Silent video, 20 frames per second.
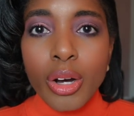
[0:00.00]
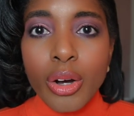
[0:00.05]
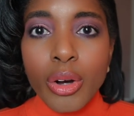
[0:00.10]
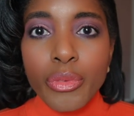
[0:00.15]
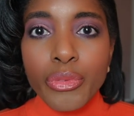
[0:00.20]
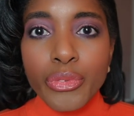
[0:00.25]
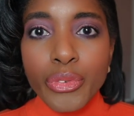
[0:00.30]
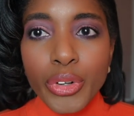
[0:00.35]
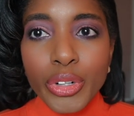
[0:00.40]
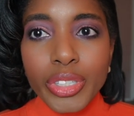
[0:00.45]

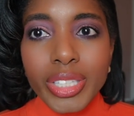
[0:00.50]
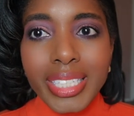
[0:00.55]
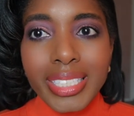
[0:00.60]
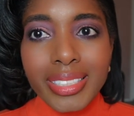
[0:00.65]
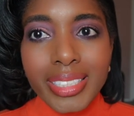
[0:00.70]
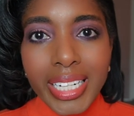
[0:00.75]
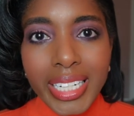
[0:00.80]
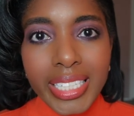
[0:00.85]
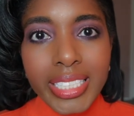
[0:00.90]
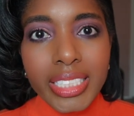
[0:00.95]
For the
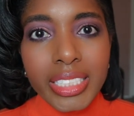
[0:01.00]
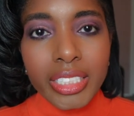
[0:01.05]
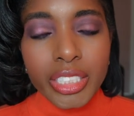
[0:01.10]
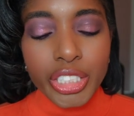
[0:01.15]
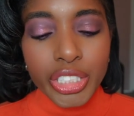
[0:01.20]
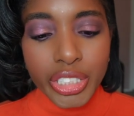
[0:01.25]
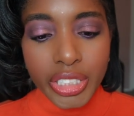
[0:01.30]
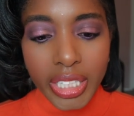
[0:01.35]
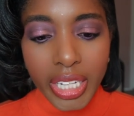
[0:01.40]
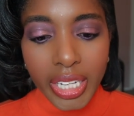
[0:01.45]
lighter
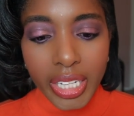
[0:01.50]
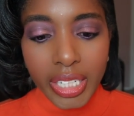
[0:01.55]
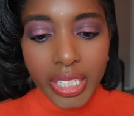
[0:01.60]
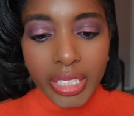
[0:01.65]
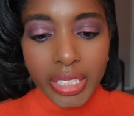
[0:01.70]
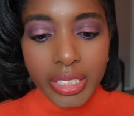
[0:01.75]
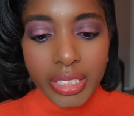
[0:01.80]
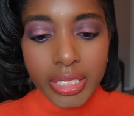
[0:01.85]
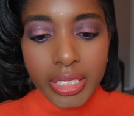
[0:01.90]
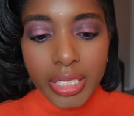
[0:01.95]

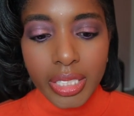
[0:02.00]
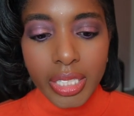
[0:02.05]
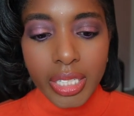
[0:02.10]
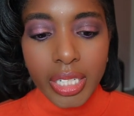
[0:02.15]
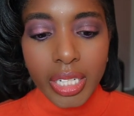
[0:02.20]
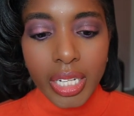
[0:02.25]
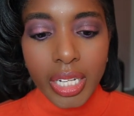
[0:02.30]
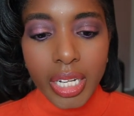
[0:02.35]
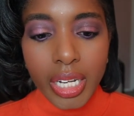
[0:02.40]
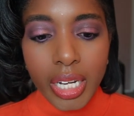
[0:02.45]
shades,
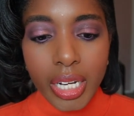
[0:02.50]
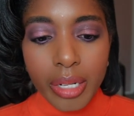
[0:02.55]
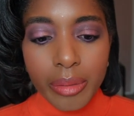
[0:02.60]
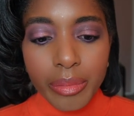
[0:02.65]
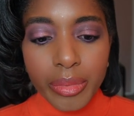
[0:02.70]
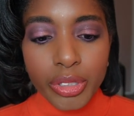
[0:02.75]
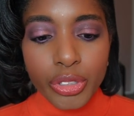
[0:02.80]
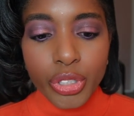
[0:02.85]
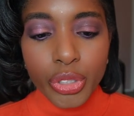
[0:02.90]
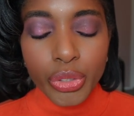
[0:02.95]

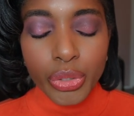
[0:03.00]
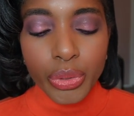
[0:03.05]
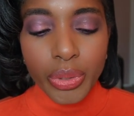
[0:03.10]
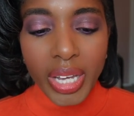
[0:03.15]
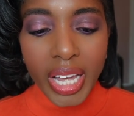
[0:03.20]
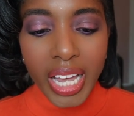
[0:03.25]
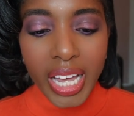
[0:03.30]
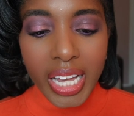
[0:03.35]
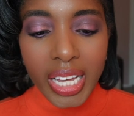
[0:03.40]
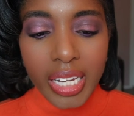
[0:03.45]
so you
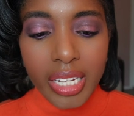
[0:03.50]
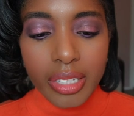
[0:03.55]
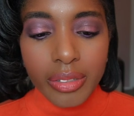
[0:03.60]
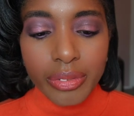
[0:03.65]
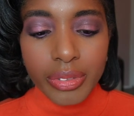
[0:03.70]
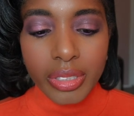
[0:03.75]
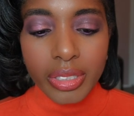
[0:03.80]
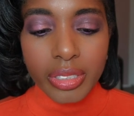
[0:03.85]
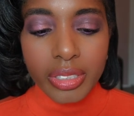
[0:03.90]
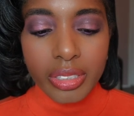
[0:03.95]

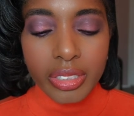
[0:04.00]
have